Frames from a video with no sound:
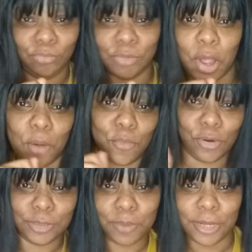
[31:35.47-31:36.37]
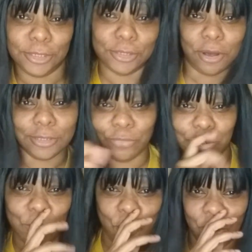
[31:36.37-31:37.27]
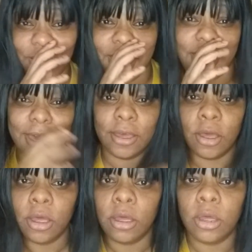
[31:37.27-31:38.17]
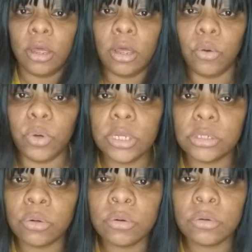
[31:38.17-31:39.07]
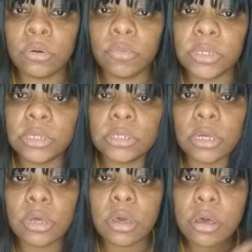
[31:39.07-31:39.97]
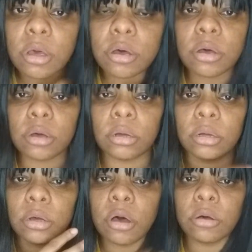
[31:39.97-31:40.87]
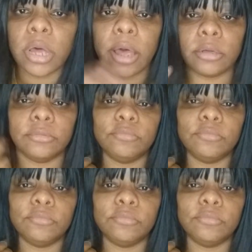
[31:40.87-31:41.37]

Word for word: Got more space, y'all, to record. Hey, what is going on with this hair? Okay.